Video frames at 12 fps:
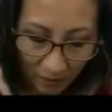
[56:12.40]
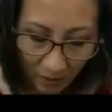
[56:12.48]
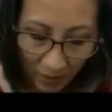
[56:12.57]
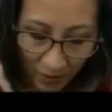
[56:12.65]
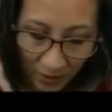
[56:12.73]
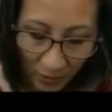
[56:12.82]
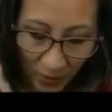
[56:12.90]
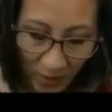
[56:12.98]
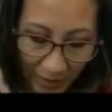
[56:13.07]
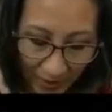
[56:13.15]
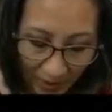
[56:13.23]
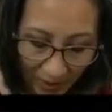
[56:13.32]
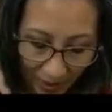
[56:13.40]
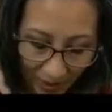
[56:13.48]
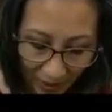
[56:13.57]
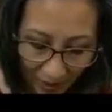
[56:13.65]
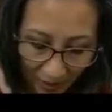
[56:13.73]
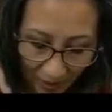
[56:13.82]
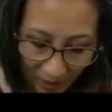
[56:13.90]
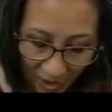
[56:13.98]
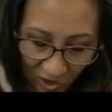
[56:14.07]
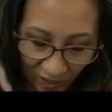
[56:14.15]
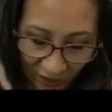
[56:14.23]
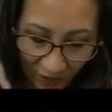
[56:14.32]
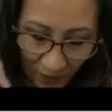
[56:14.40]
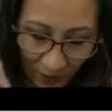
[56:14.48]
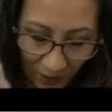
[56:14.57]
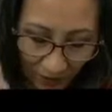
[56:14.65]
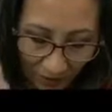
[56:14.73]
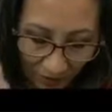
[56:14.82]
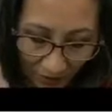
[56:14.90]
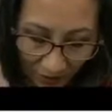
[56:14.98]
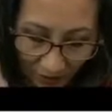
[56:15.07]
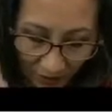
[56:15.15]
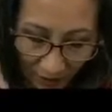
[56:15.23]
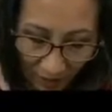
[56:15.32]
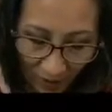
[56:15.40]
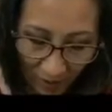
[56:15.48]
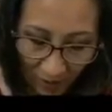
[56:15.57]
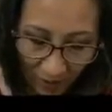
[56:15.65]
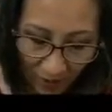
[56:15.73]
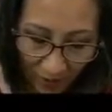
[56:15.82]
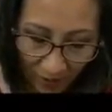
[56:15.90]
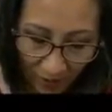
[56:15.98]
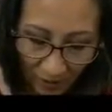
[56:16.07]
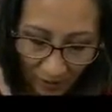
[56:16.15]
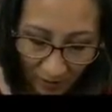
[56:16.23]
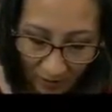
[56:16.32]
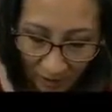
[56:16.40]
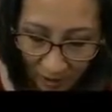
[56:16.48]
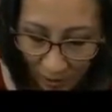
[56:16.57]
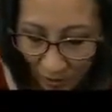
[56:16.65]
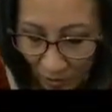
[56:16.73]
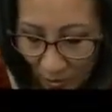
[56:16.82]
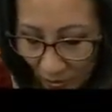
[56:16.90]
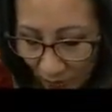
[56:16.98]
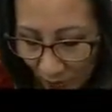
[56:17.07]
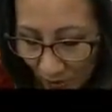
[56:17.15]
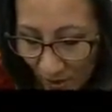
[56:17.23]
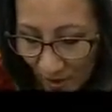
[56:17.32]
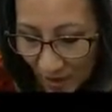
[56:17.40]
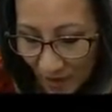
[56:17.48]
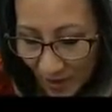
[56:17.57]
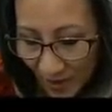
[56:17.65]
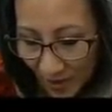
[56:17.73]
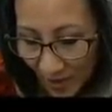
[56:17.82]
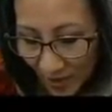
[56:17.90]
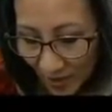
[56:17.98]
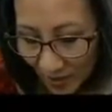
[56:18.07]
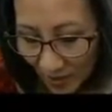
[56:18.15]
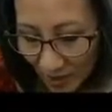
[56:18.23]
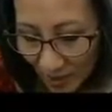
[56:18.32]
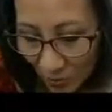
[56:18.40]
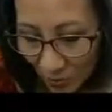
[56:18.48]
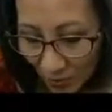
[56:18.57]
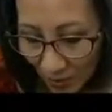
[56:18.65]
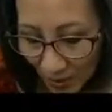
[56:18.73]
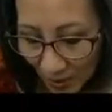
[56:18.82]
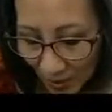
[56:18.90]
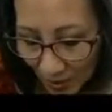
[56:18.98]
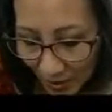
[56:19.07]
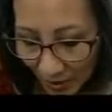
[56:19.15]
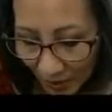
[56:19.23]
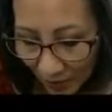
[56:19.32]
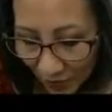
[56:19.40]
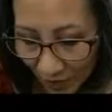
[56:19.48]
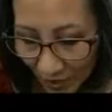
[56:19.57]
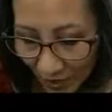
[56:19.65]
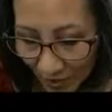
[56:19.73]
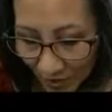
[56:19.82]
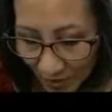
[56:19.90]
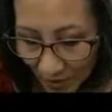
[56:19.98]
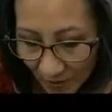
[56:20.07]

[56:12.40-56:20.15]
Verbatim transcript: All right, so what do you guys think? A safety pin. Who knew, huh? So this would be, I think, this will be a lot of fun